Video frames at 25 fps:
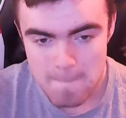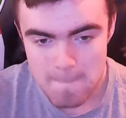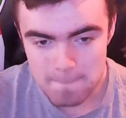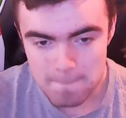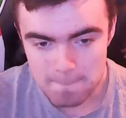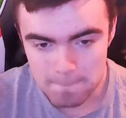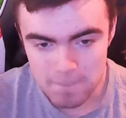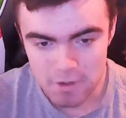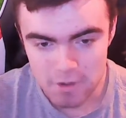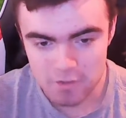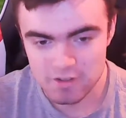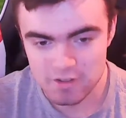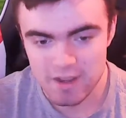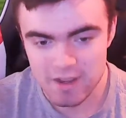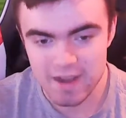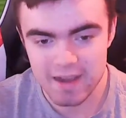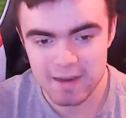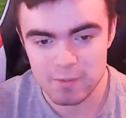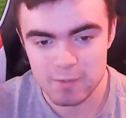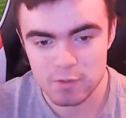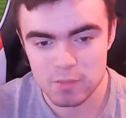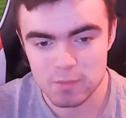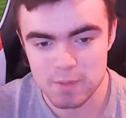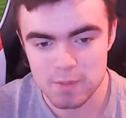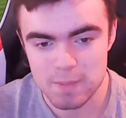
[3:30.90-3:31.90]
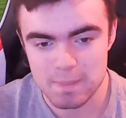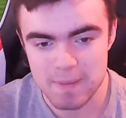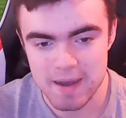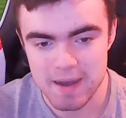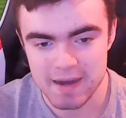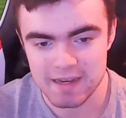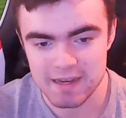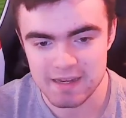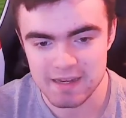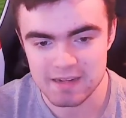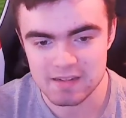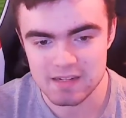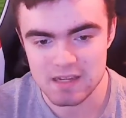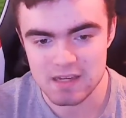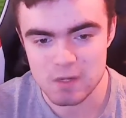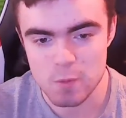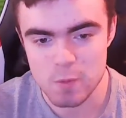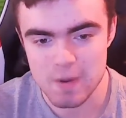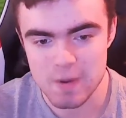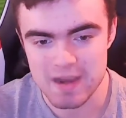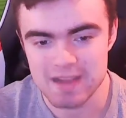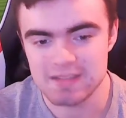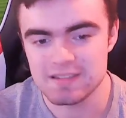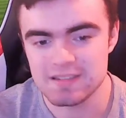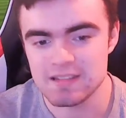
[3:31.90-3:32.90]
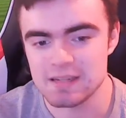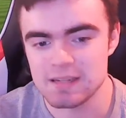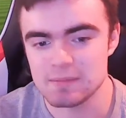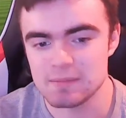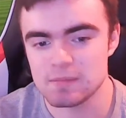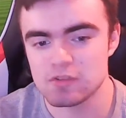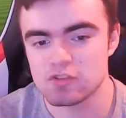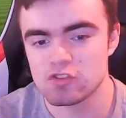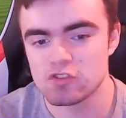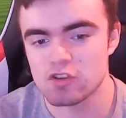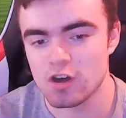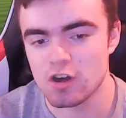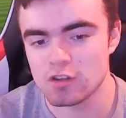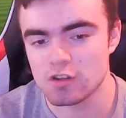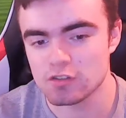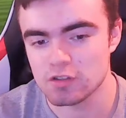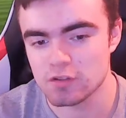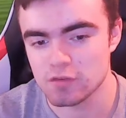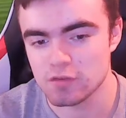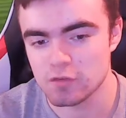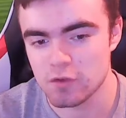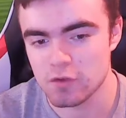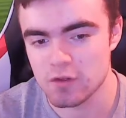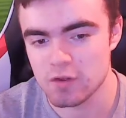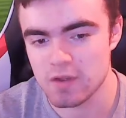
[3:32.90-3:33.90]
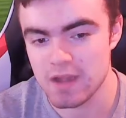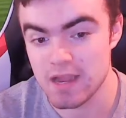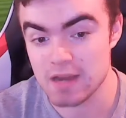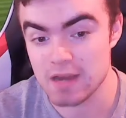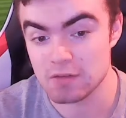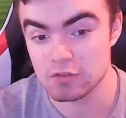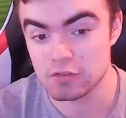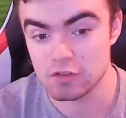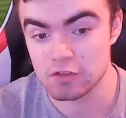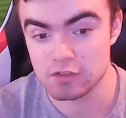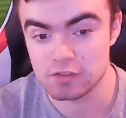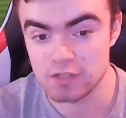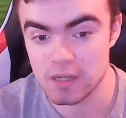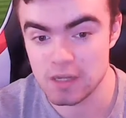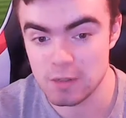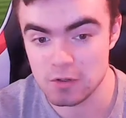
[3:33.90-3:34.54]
But I'm going to be backing the away team, Charlton, for a result here.